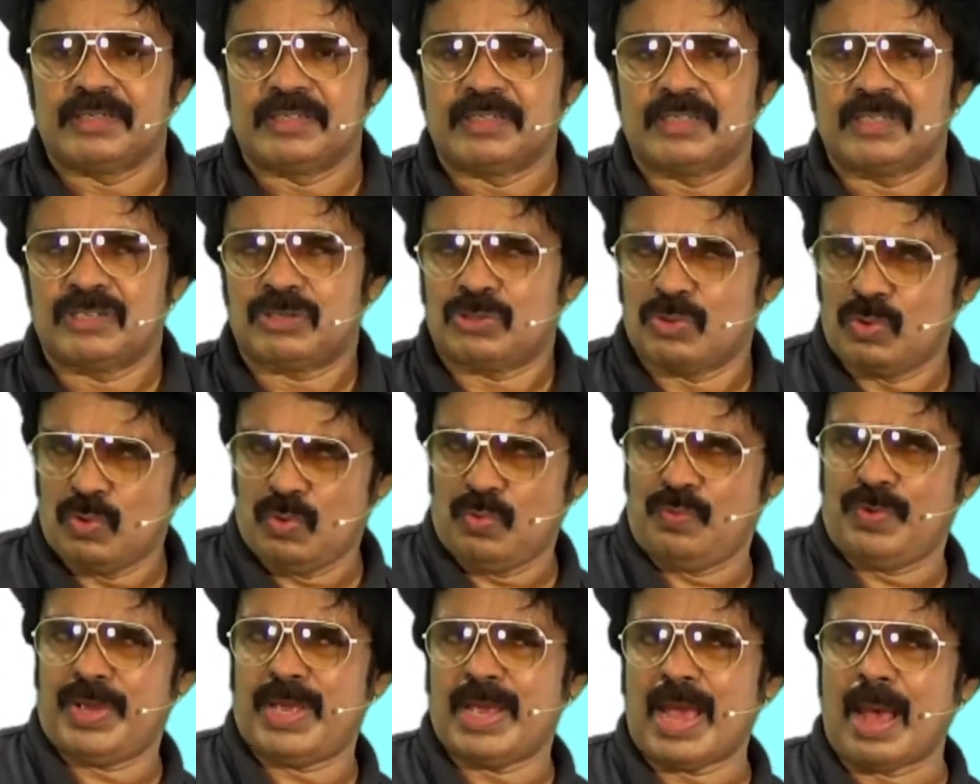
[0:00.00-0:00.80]
So
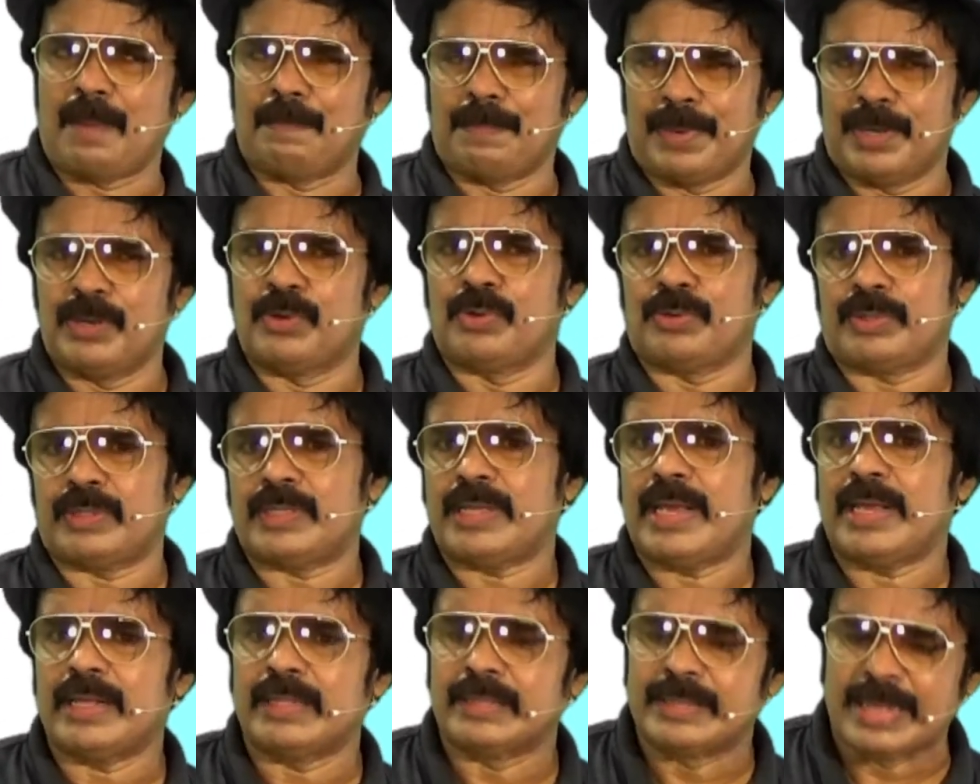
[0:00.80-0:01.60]
we happen to
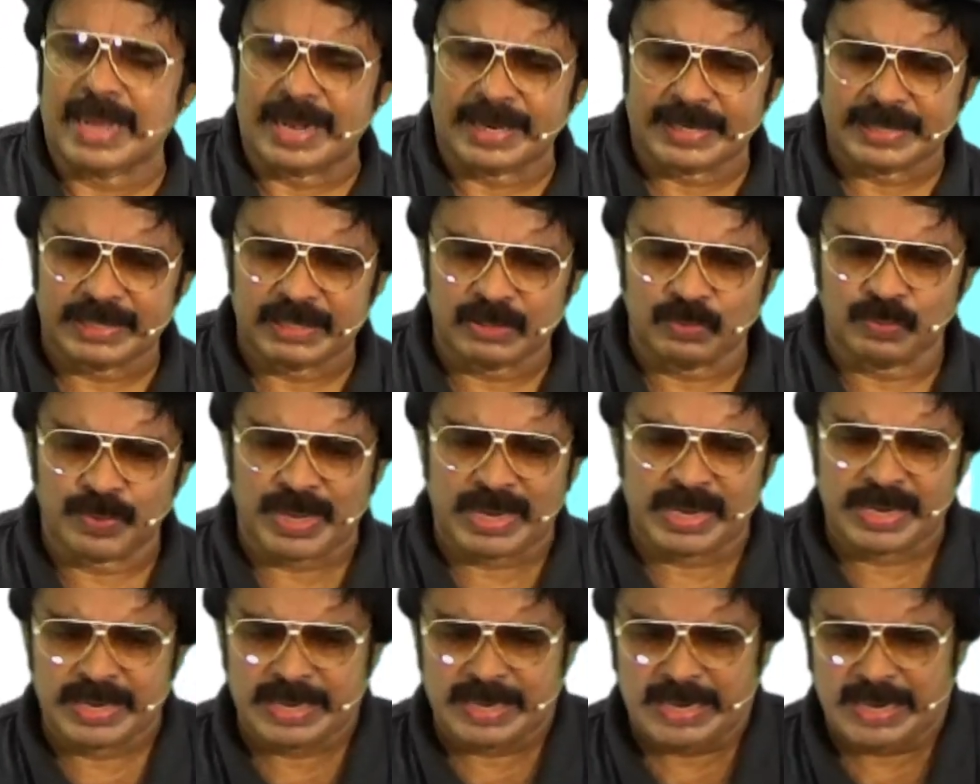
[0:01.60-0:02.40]
think that
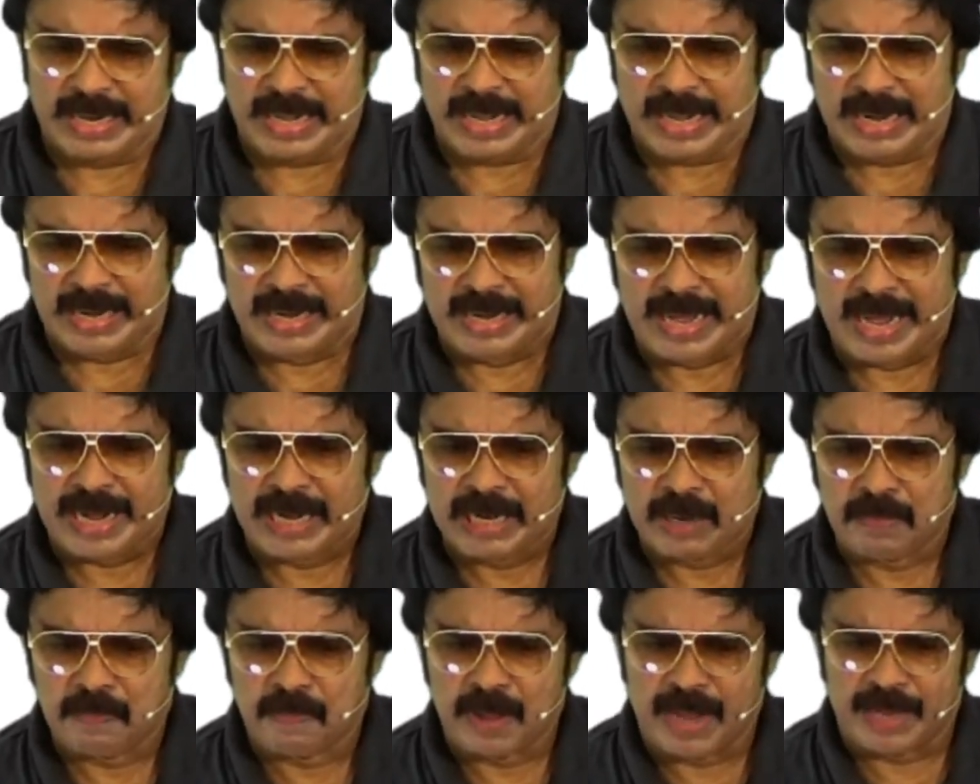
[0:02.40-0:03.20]
when light
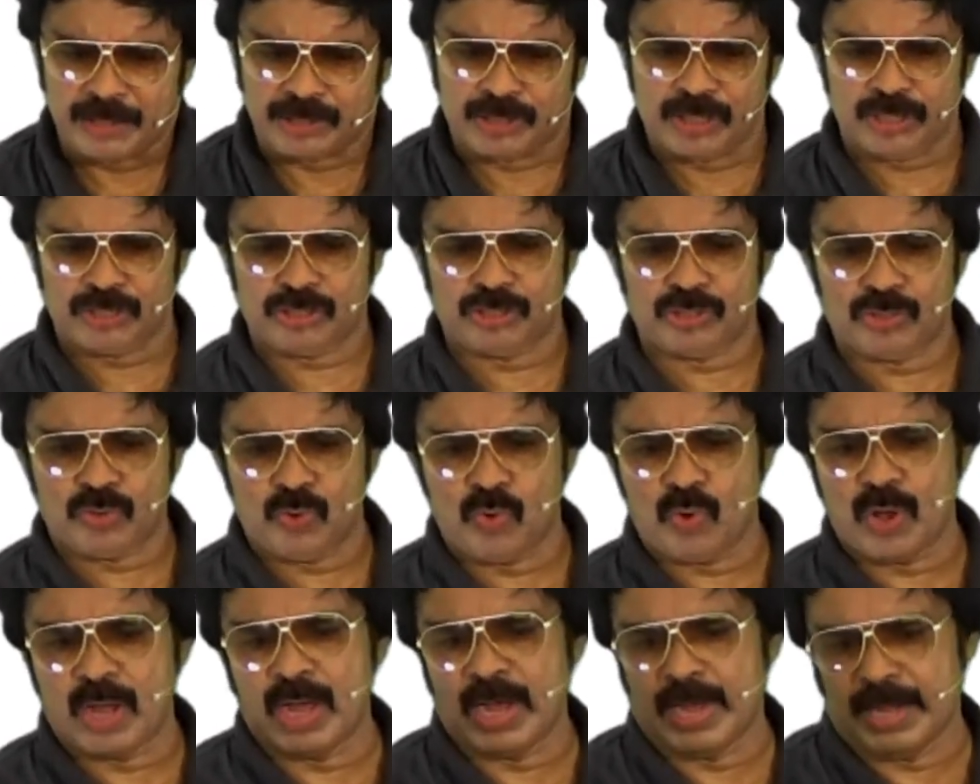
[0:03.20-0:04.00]
passes
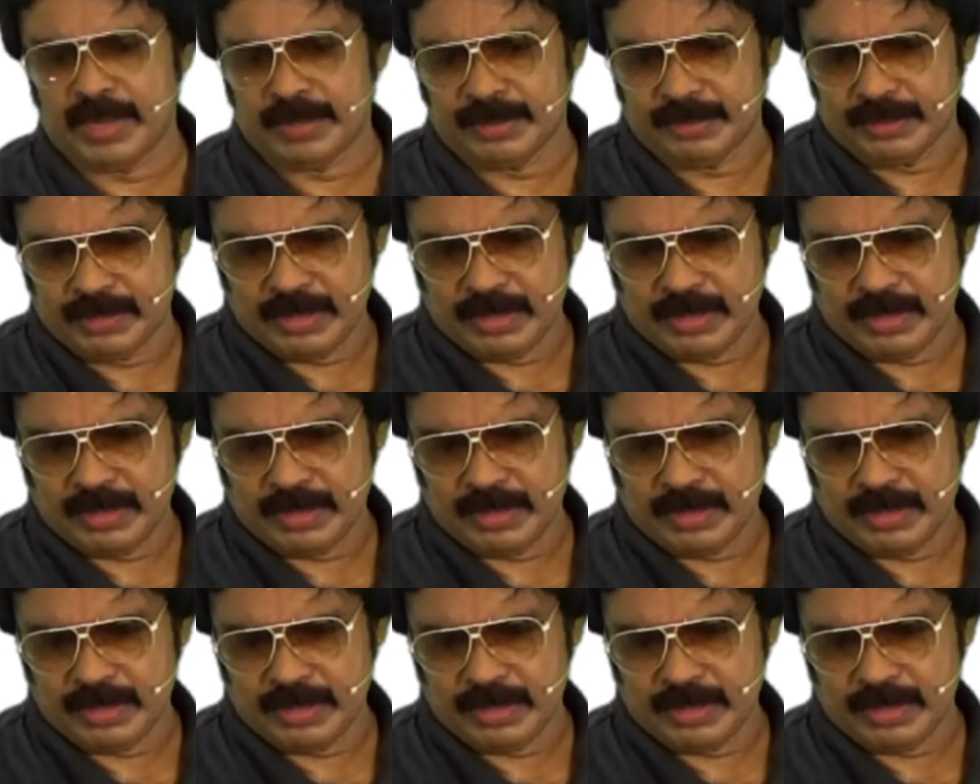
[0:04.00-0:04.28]
through a